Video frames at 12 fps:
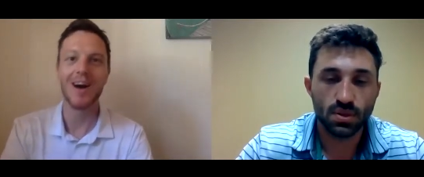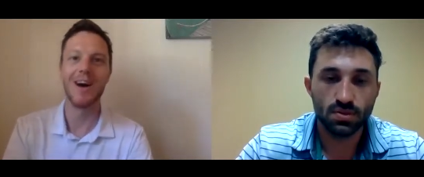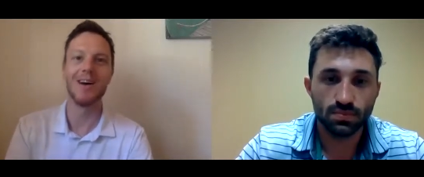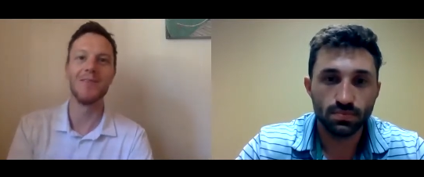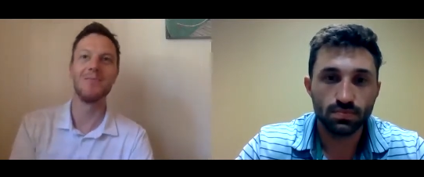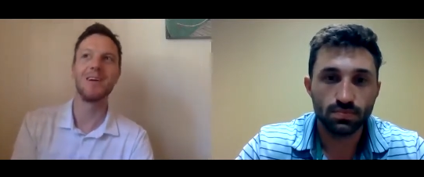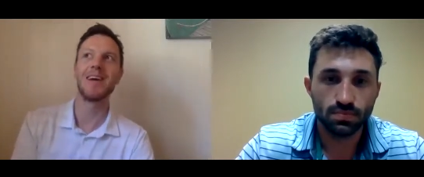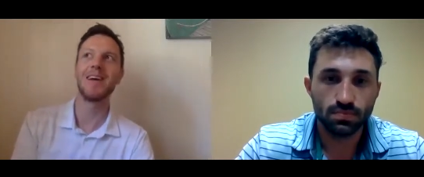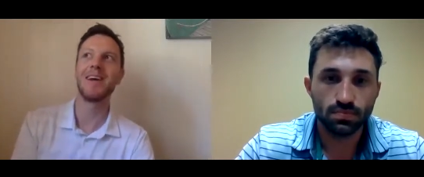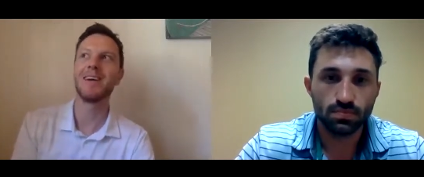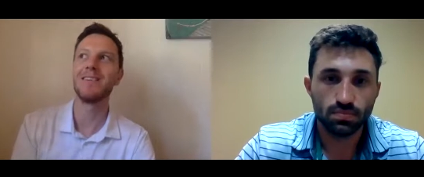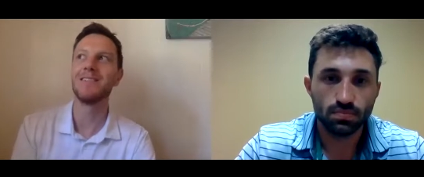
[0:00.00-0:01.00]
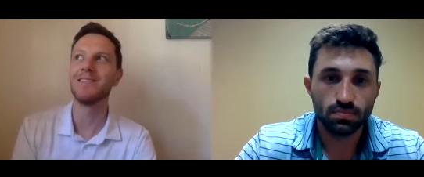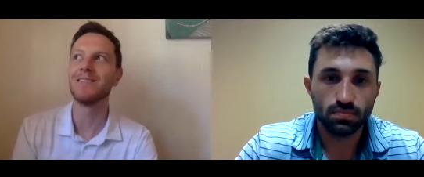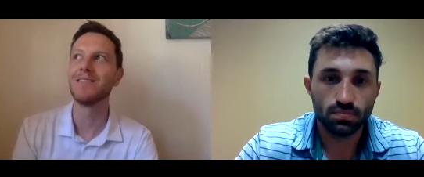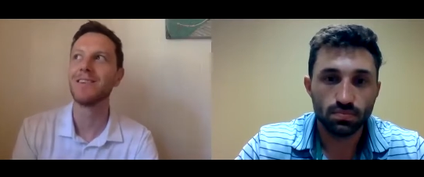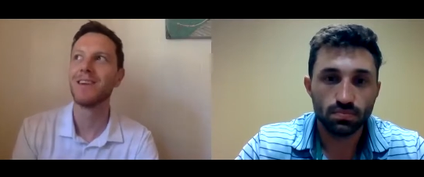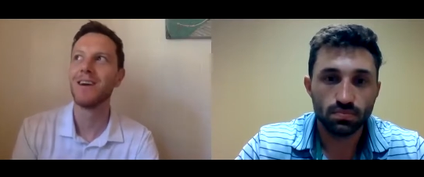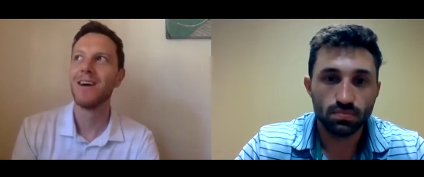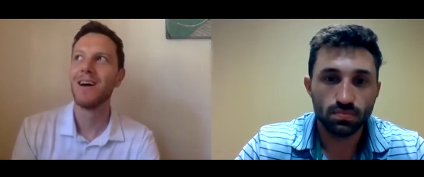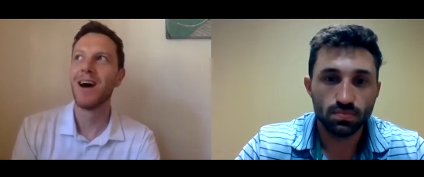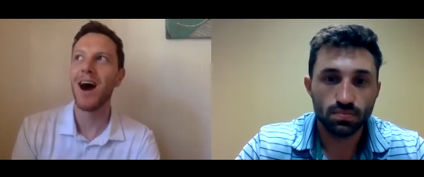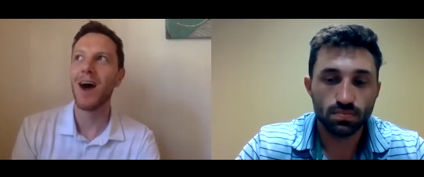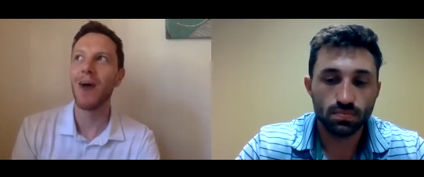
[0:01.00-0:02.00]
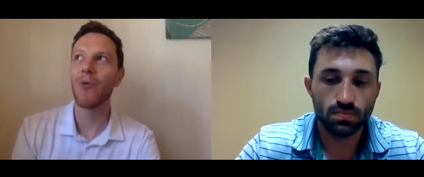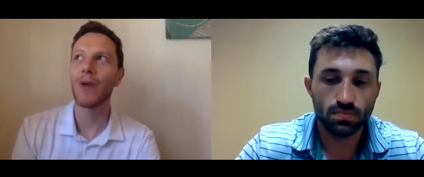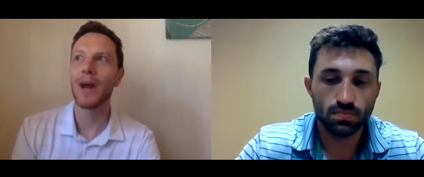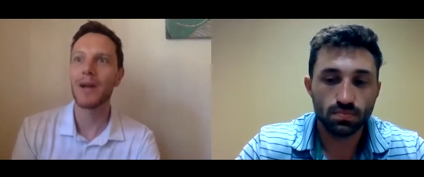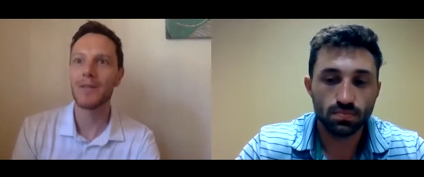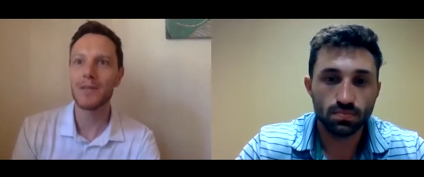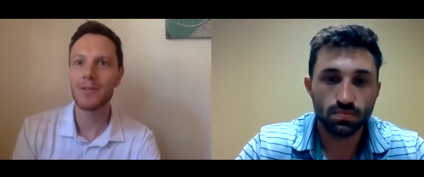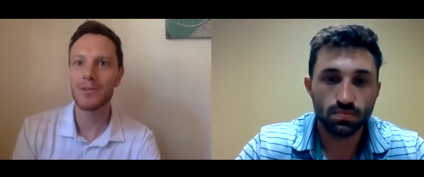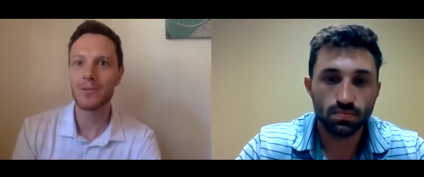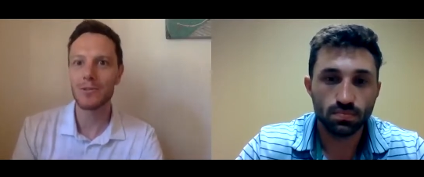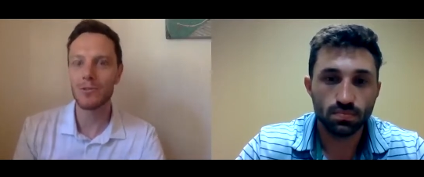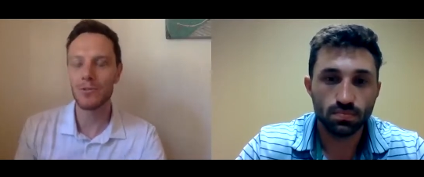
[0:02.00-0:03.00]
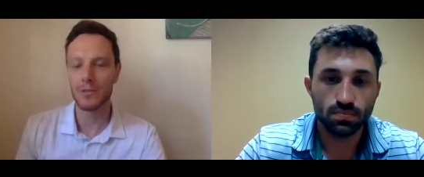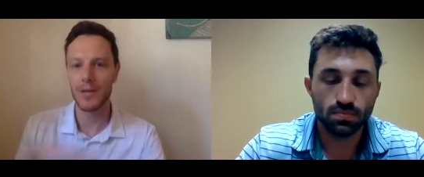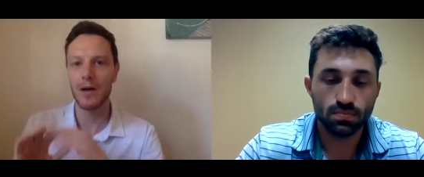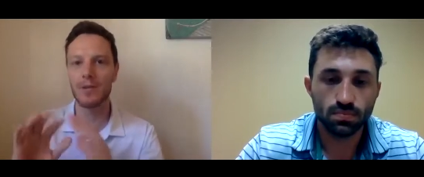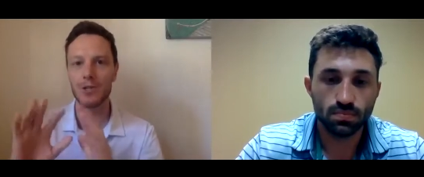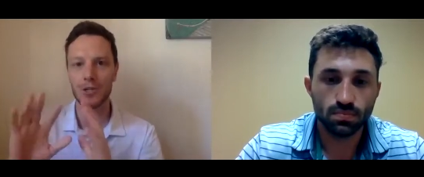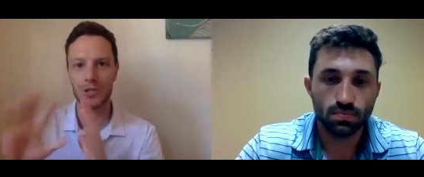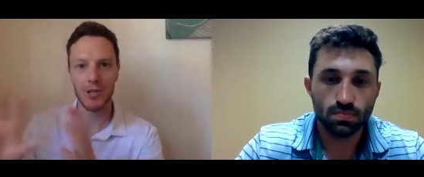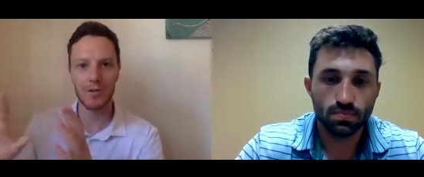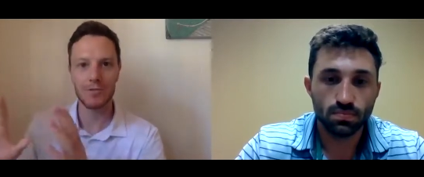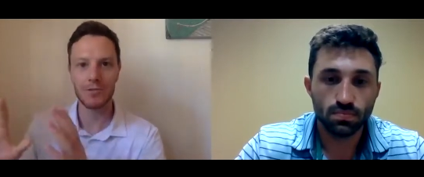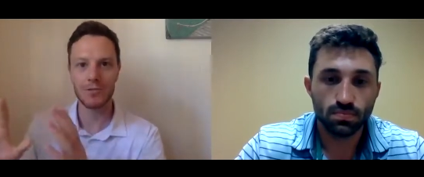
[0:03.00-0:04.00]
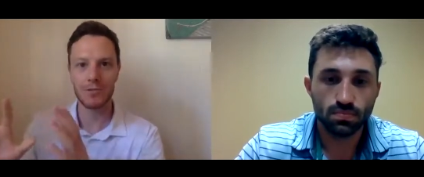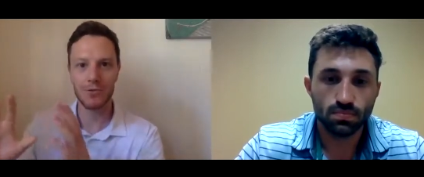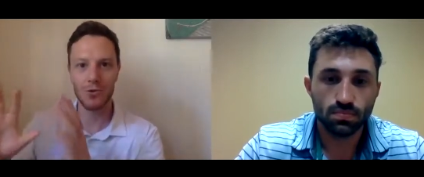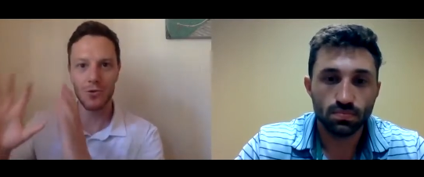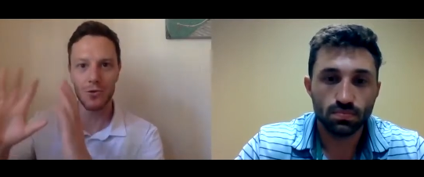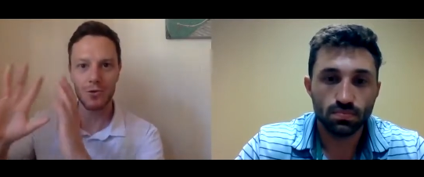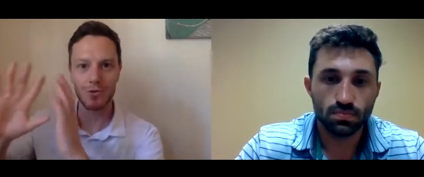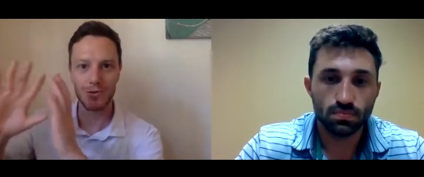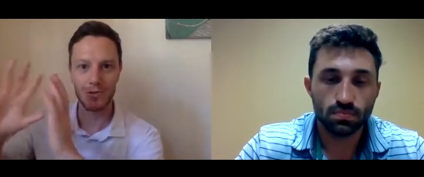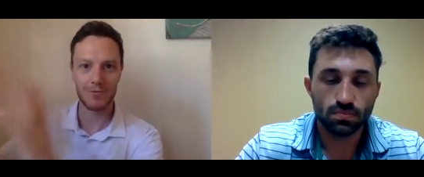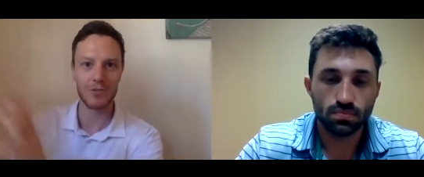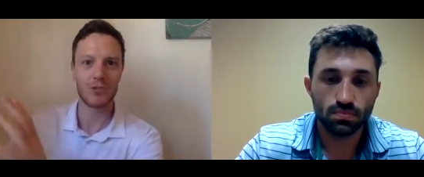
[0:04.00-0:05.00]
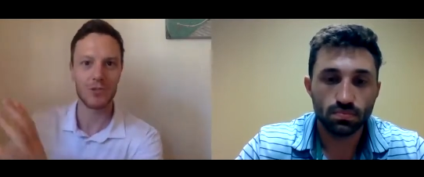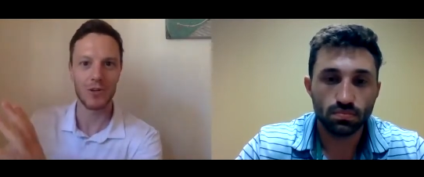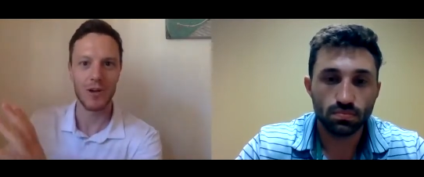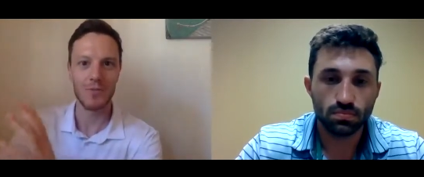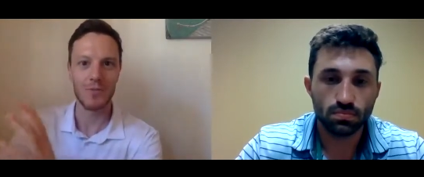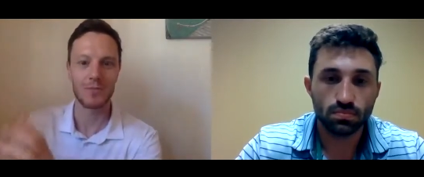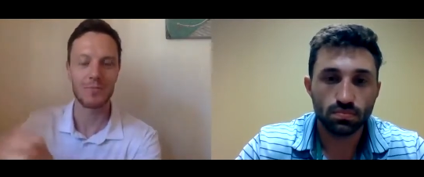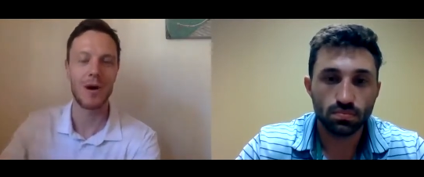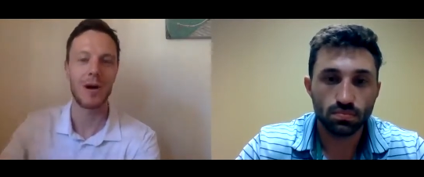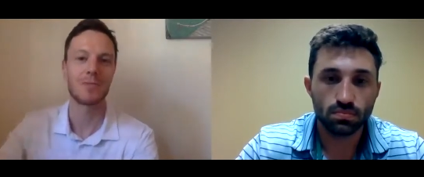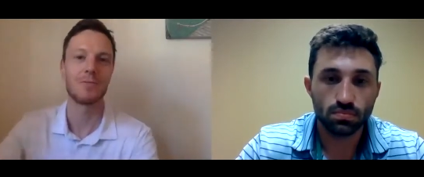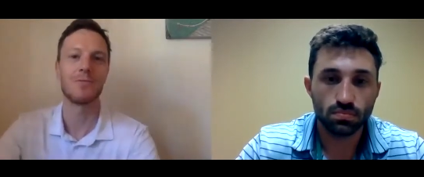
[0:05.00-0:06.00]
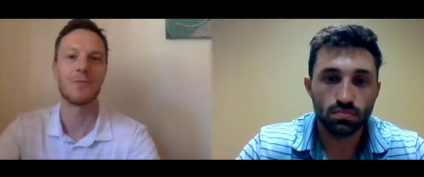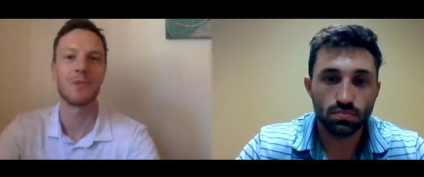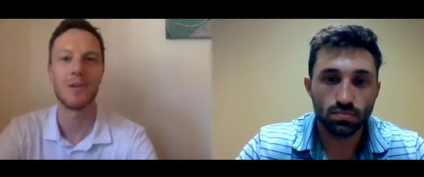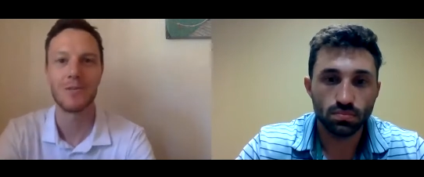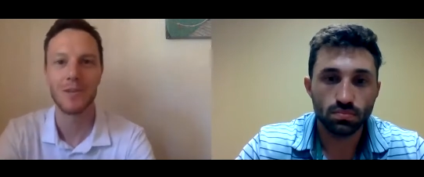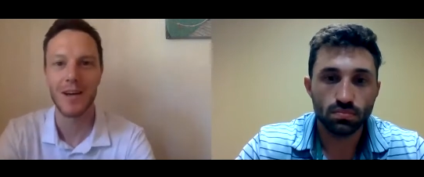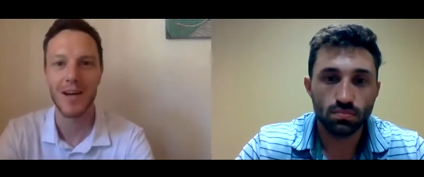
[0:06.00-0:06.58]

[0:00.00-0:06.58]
Speaker 1: Um, and what I think is really cool is now this shift towards the future and what's possible for you.